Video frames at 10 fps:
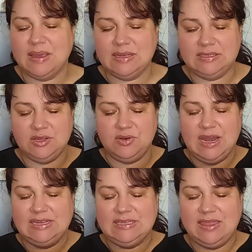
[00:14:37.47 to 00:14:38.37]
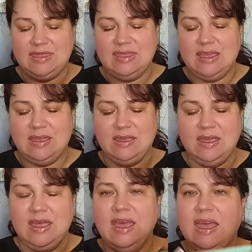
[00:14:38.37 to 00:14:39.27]
because they're nice and thick
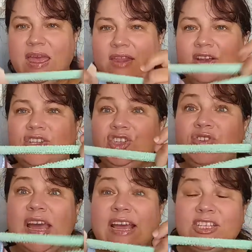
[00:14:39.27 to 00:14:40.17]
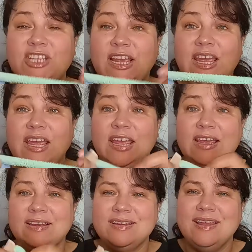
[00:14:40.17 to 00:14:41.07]
and they're stretchy.